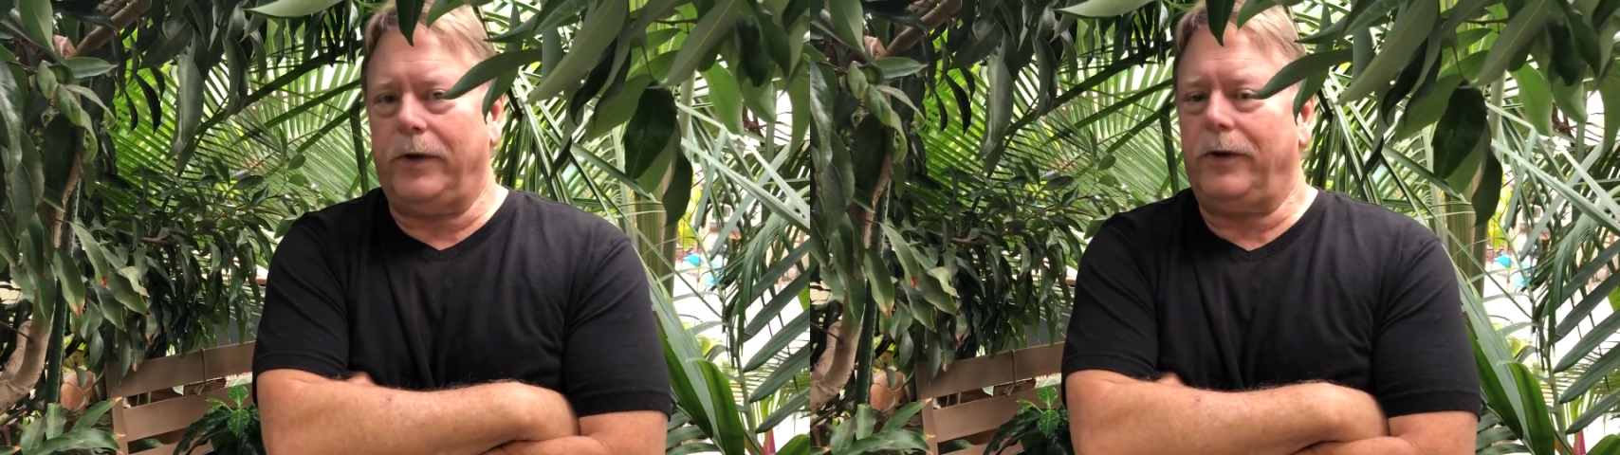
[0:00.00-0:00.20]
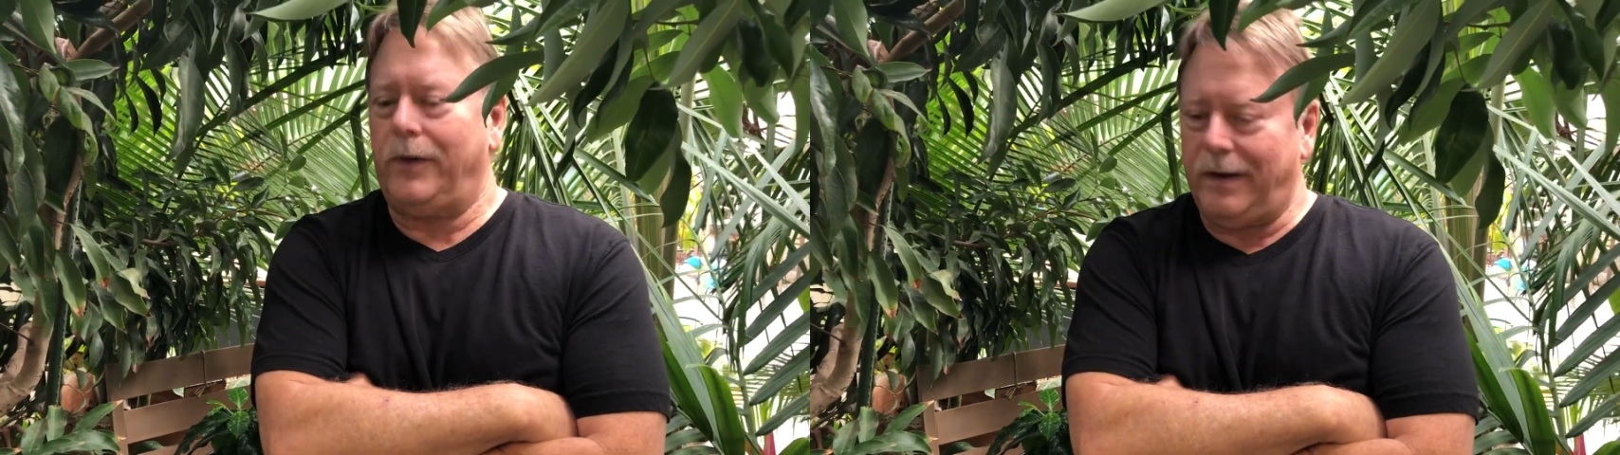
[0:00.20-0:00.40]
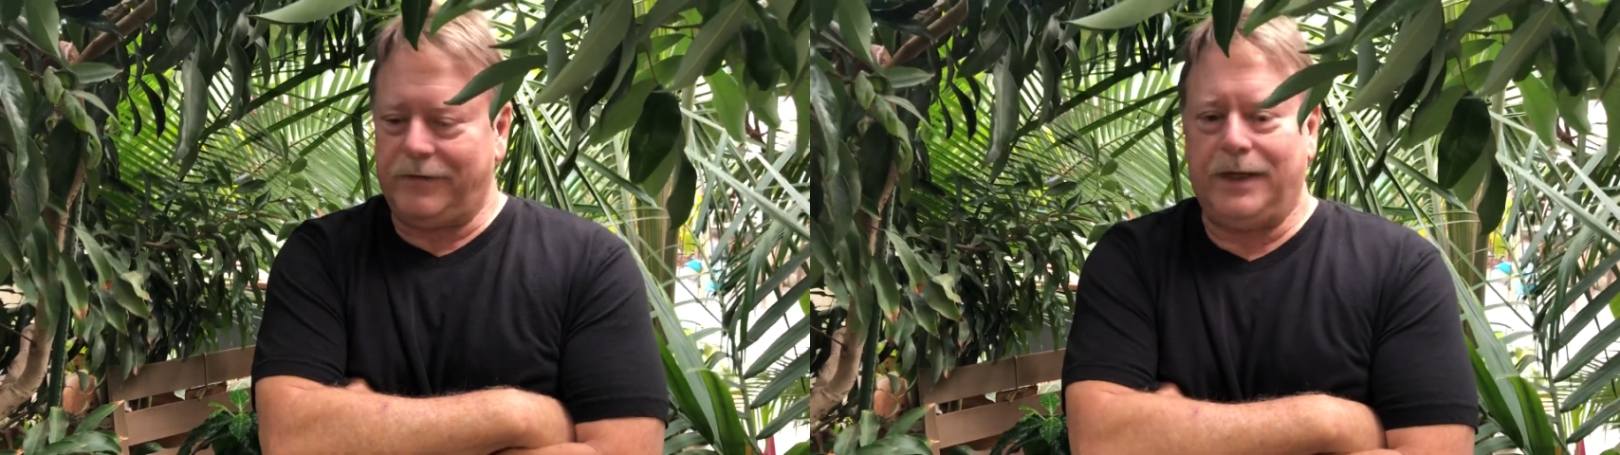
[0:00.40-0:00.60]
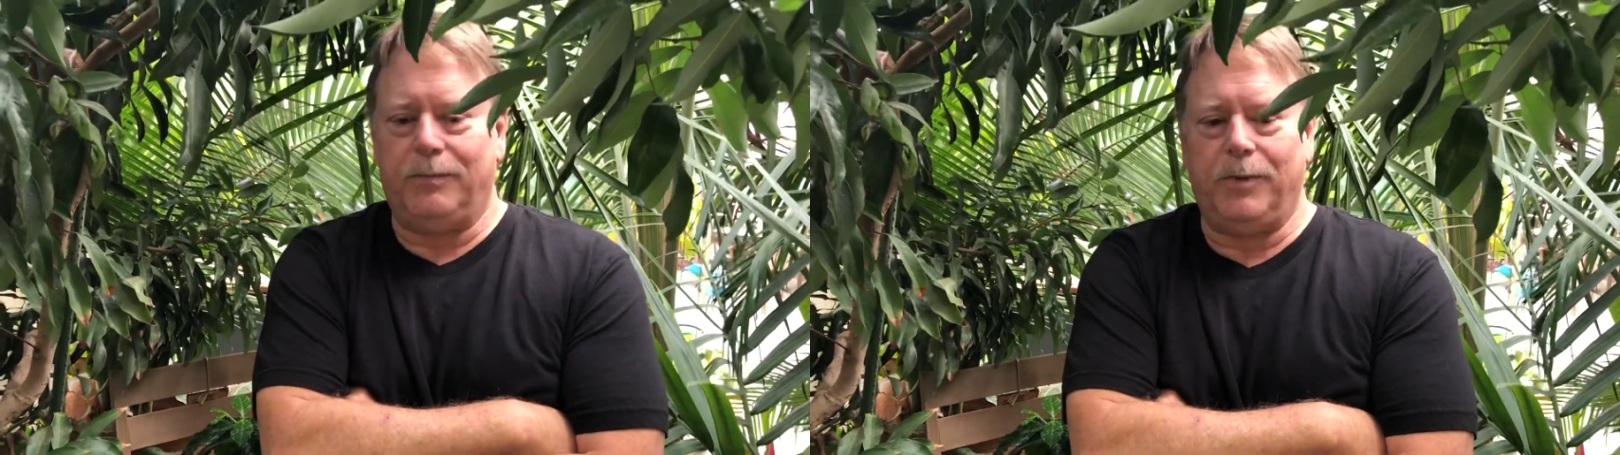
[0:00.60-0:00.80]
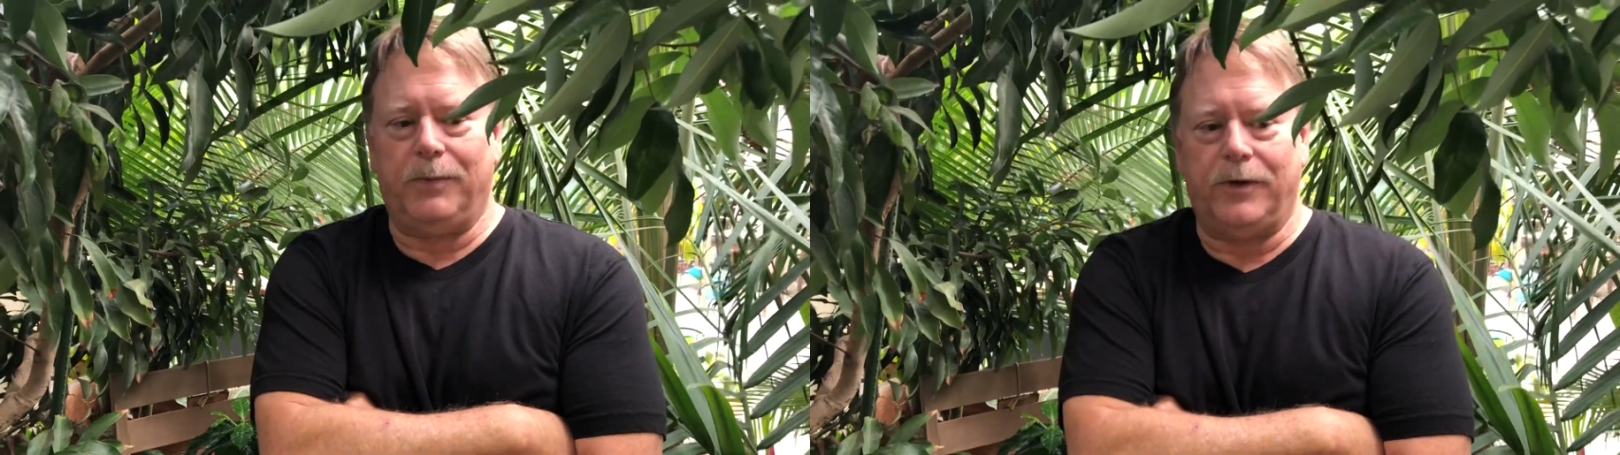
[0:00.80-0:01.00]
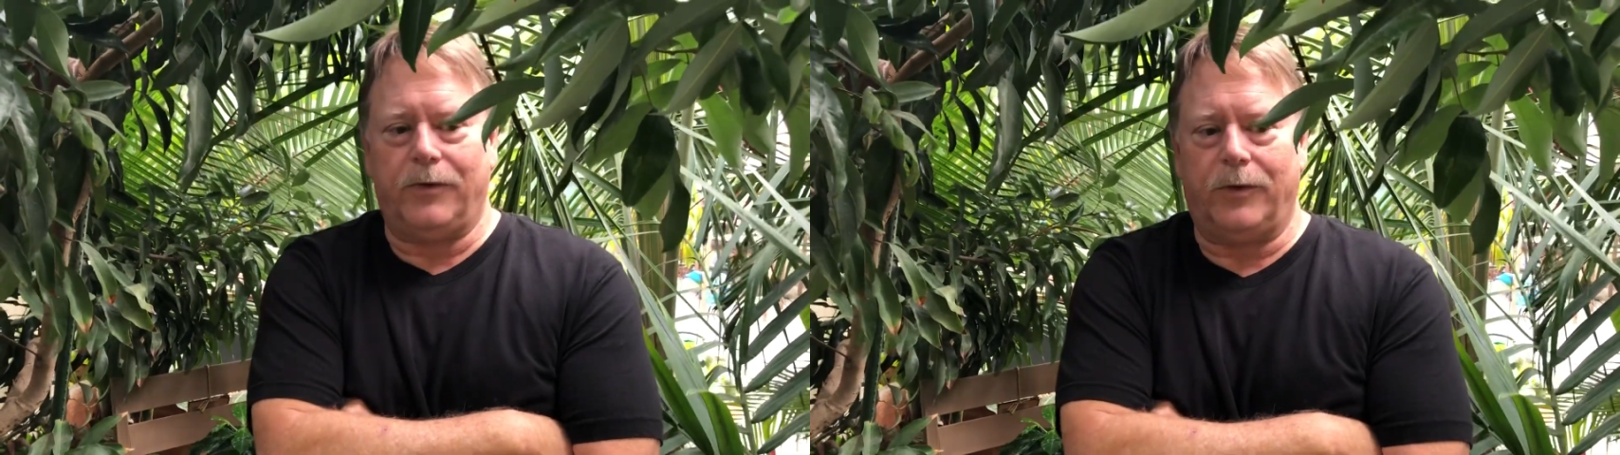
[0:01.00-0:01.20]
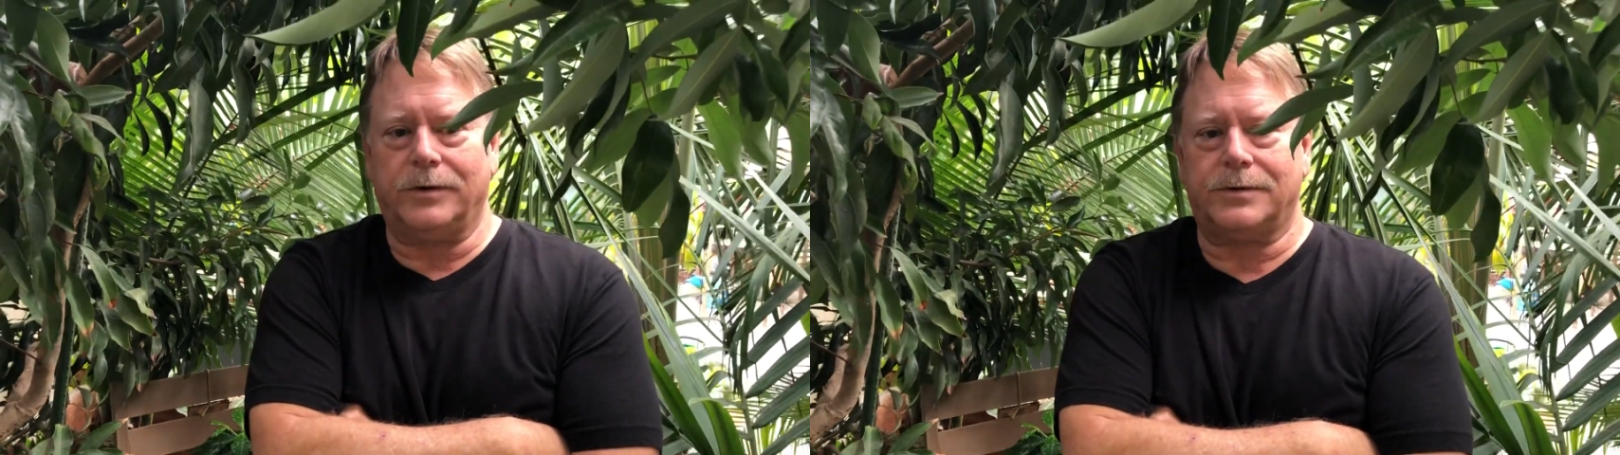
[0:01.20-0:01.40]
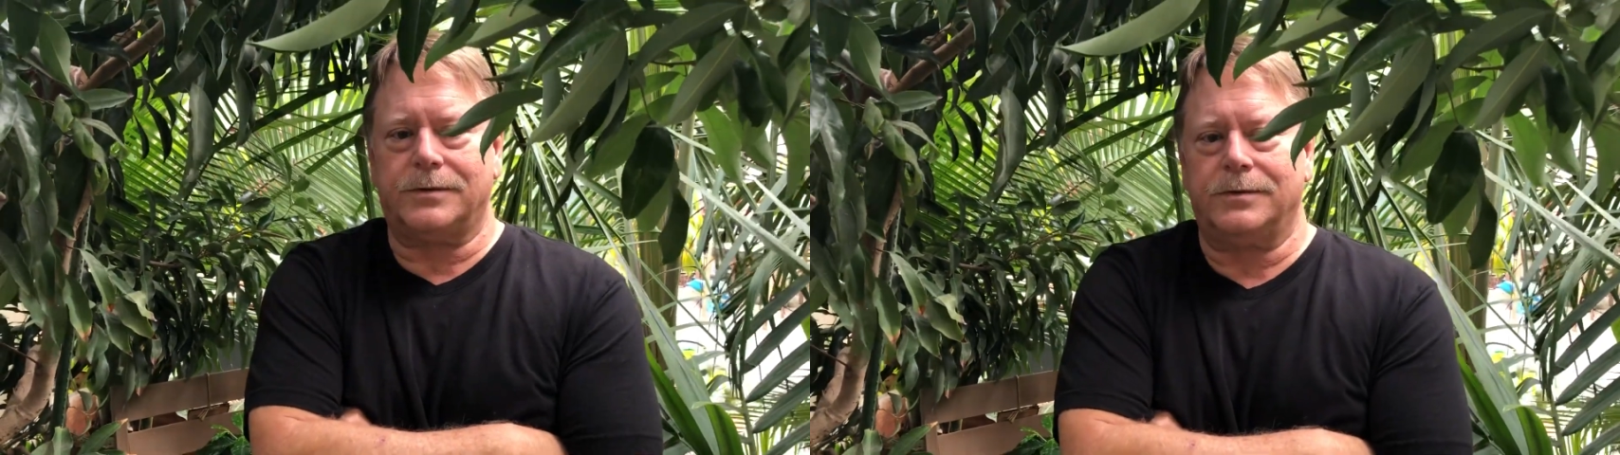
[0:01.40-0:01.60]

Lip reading: you have to keep them indoors.